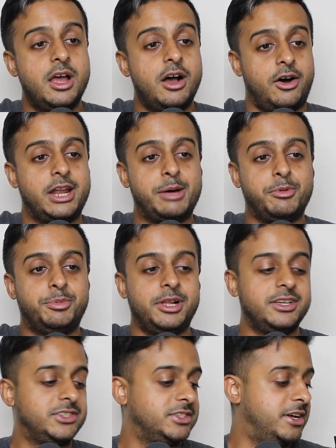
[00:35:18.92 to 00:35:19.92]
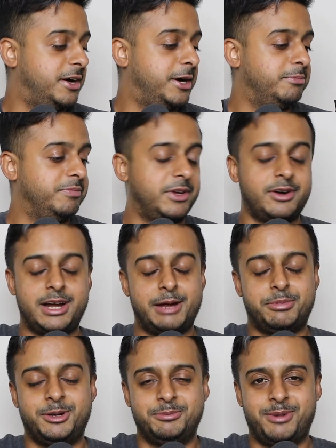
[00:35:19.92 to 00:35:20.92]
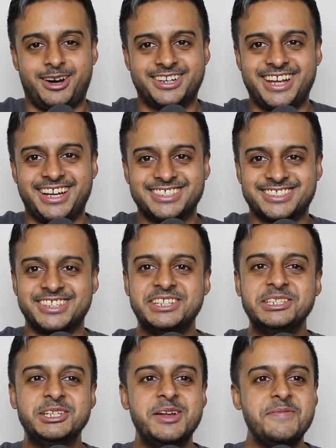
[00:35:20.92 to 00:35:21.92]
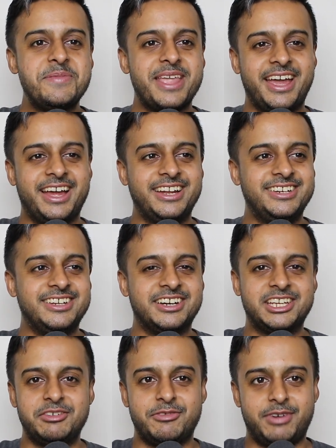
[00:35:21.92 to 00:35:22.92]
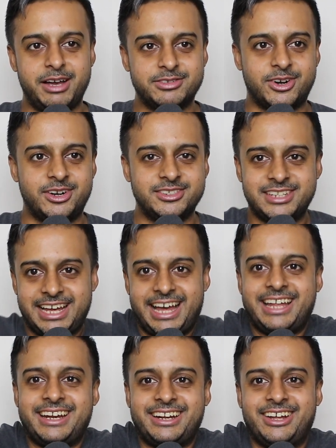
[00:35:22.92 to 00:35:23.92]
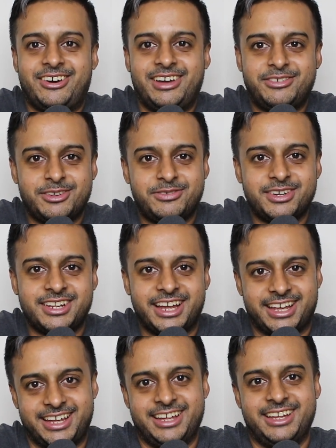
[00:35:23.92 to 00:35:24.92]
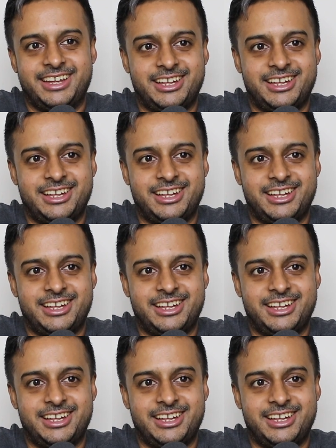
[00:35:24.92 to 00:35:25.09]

on Apple Plus or Apple Podcast, and give it 5 stars. I don't know if you feel like it.